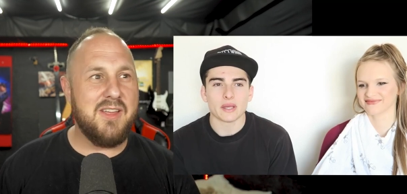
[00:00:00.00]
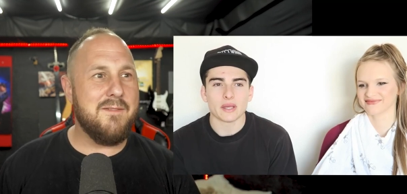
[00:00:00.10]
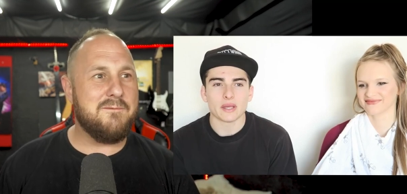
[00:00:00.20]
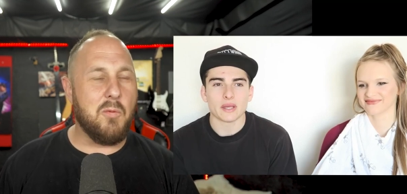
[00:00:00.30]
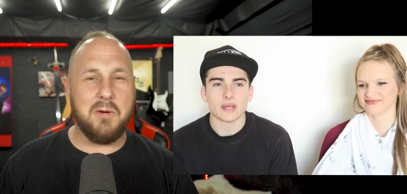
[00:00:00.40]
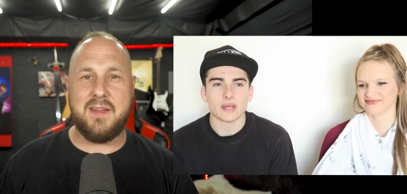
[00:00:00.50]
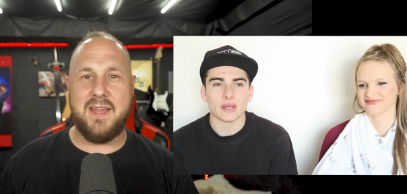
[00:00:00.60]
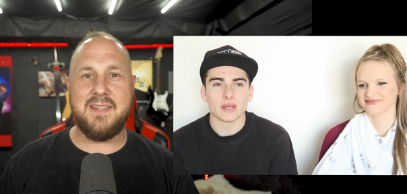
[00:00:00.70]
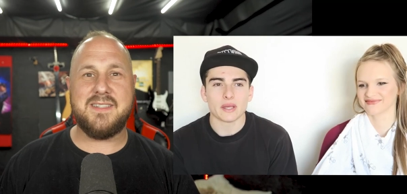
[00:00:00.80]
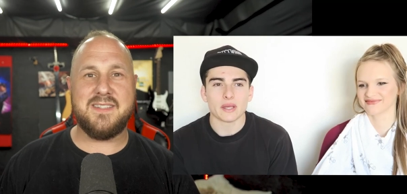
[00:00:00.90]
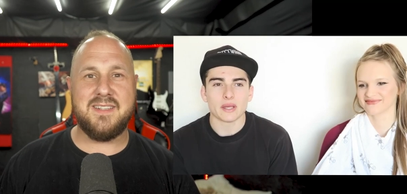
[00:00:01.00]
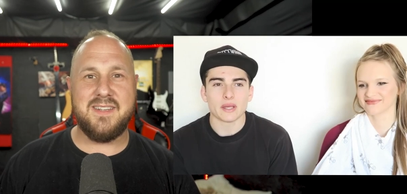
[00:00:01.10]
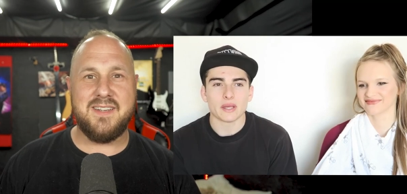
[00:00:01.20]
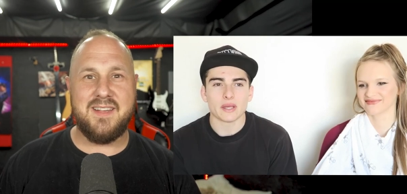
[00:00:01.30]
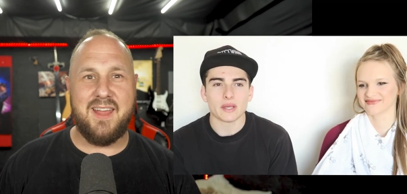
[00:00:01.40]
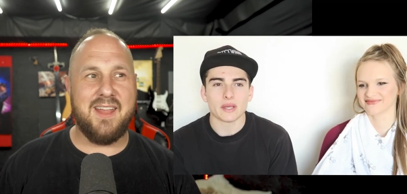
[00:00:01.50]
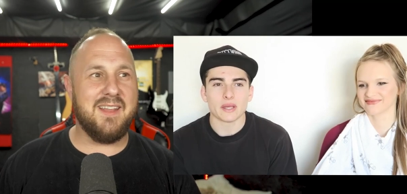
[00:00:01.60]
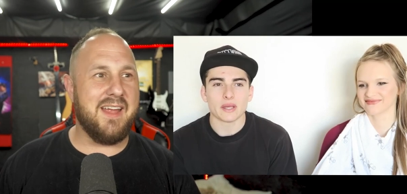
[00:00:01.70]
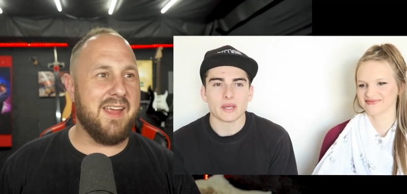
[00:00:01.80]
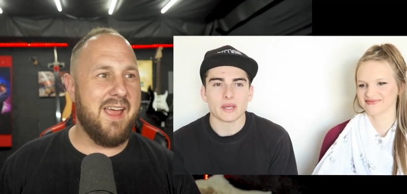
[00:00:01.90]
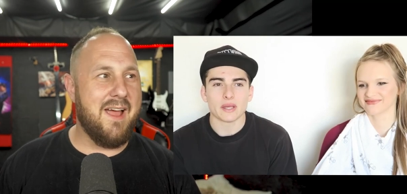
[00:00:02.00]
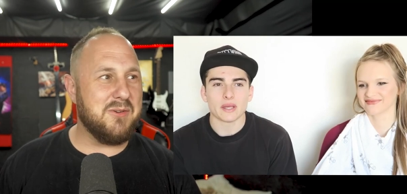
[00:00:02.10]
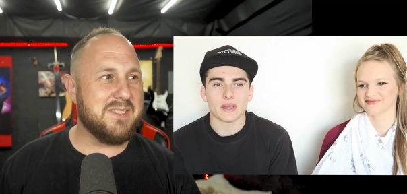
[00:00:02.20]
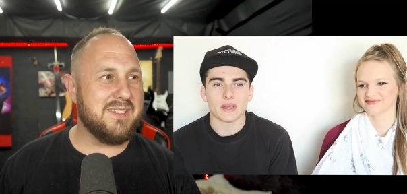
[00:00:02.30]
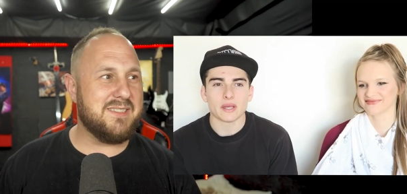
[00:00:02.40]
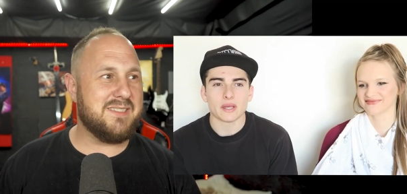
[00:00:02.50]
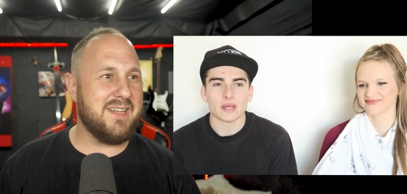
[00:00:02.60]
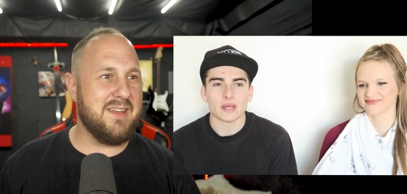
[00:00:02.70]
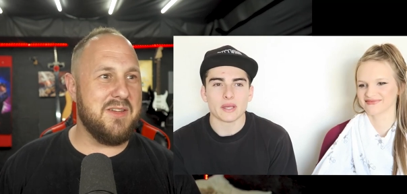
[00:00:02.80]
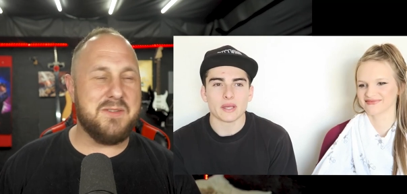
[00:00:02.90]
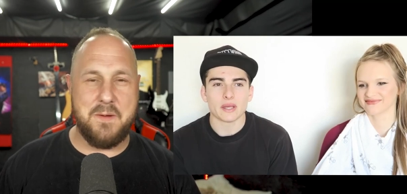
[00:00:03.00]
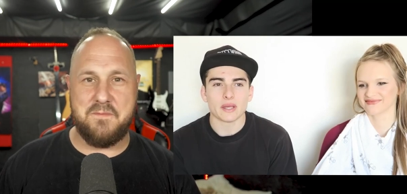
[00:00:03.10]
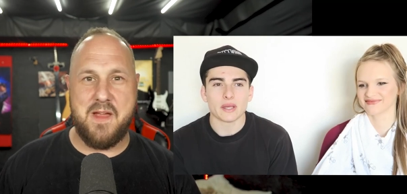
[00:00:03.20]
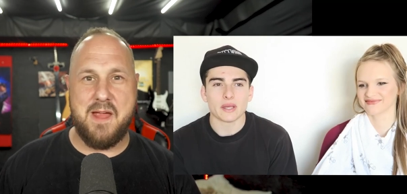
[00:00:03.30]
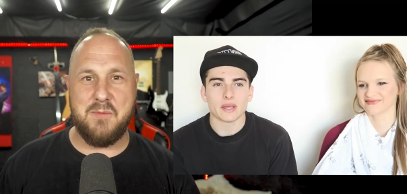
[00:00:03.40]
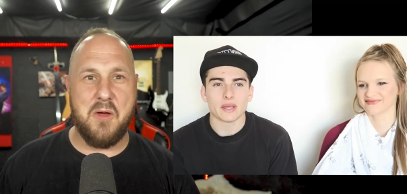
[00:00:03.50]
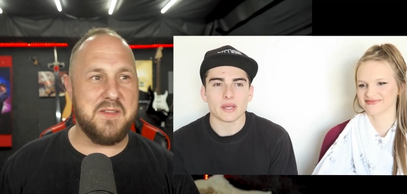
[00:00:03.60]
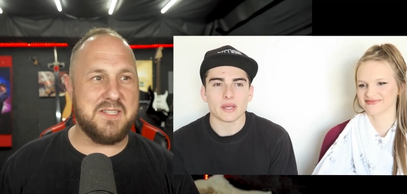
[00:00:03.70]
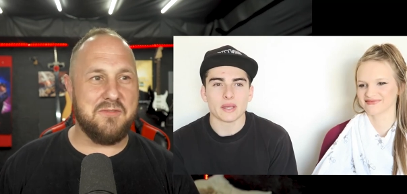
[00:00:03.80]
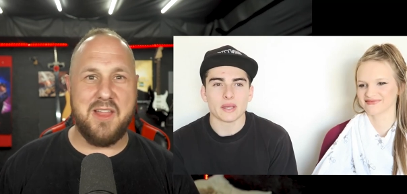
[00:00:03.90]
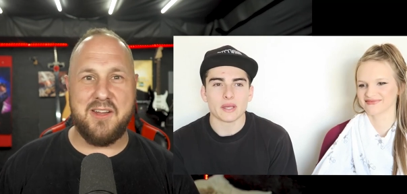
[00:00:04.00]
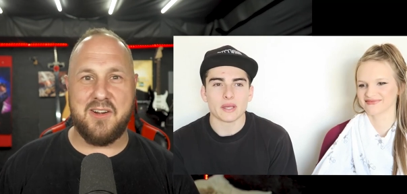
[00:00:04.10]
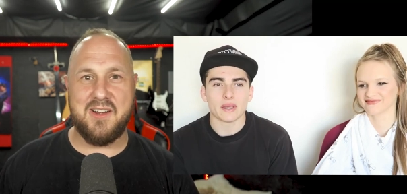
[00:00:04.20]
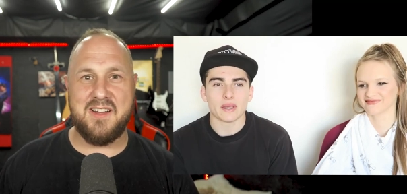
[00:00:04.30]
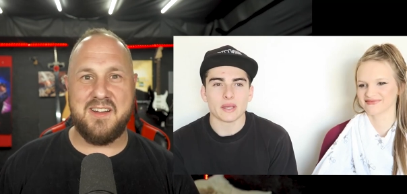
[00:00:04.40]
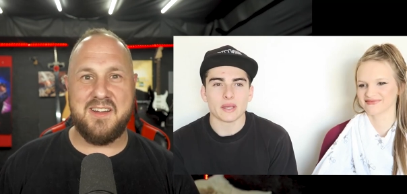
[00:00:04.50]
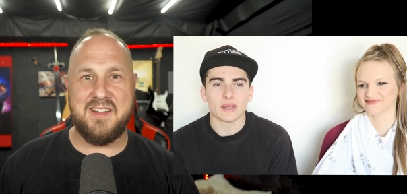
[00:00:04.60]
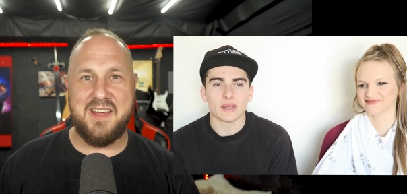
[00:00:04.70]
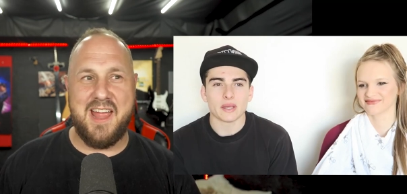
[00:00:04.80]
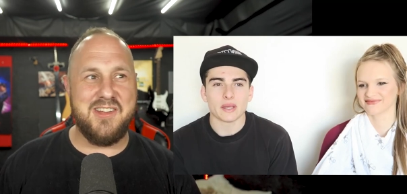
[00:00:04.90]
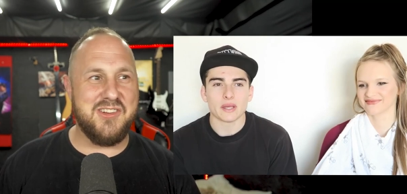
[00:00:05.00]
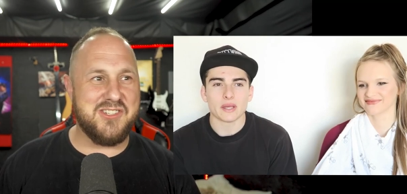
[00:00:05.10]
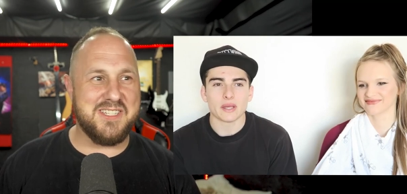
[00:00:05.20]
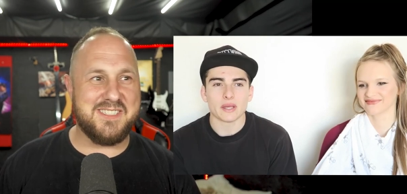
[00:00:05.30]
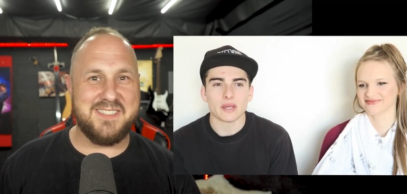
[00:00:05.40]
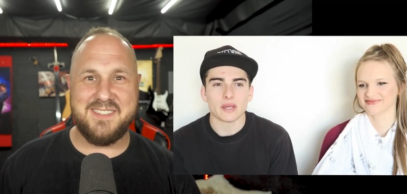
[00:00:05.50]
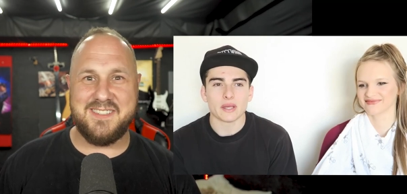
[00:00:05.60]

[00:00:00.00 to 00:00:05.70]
Speaker 1: Four kids and like houses and YouTube fame and all this stuff later. And you're just